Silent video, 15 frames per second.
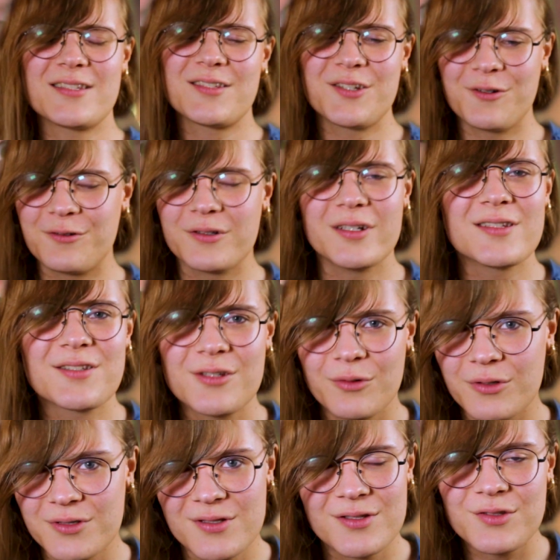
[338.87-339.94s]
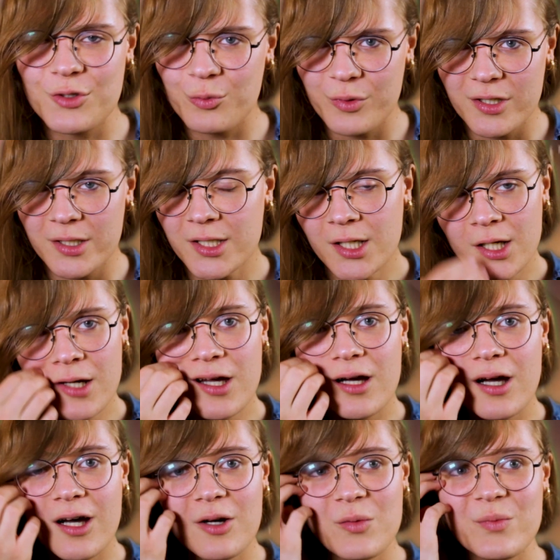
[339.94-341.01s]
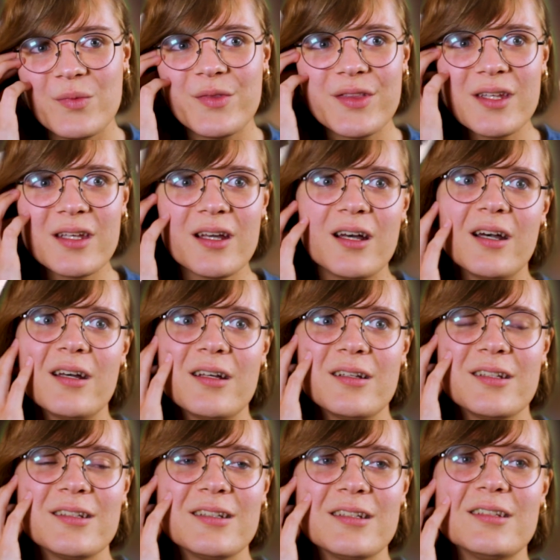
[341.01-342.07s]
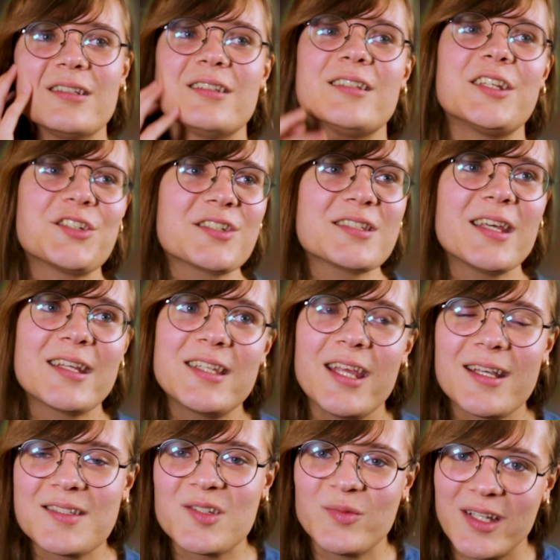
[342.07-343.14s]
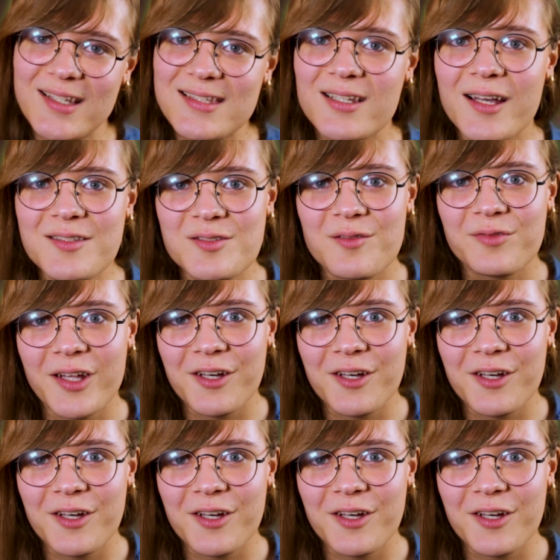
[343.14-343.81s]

it's so, it's so stupid. Um, the, uh, they just like take some like slice of